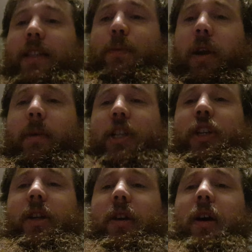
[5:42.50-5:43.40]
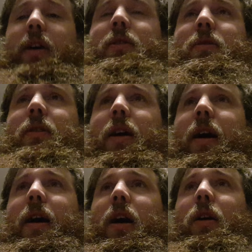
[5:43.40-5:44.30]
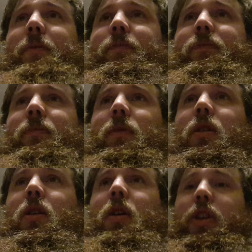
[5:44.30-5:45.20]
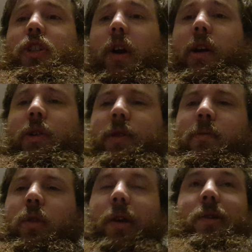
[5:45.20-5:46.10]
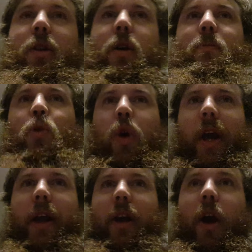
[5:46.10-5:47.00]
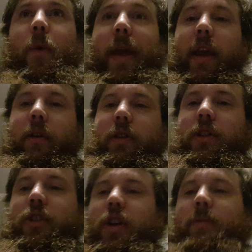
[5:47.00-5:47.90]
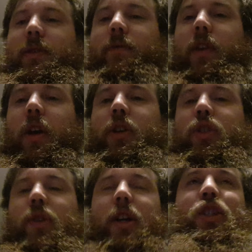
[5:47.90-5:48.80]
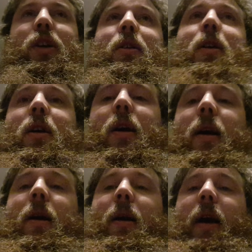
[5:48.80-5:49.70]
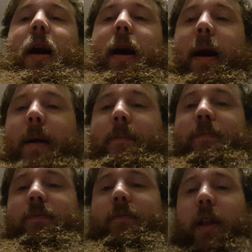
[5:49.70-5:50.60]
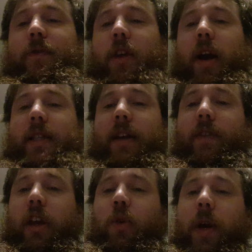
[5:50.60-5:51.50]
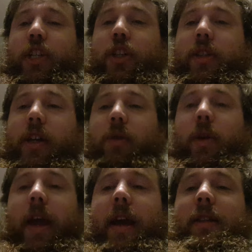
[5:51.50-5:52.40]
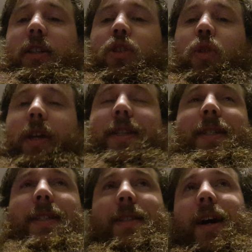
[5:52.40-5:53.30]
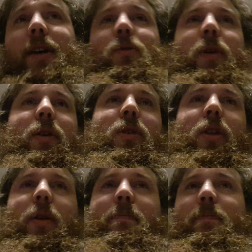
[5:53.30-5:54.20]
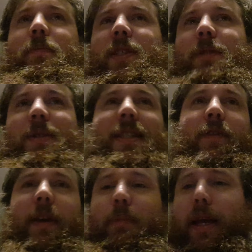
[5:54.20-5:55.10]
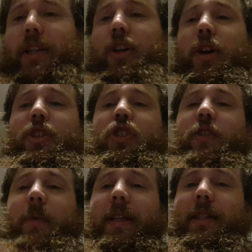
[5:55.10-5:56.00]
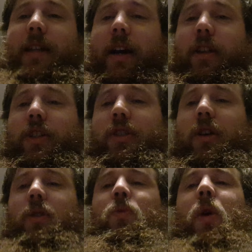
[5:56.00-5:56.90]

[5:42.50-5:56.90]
pretty much it, guys. Sorry I wasn't, more coherent in terms of video structure. But if you guys have any questions that you want answered, or you're stuck with, specific plateaus, or you've been stuck at a certain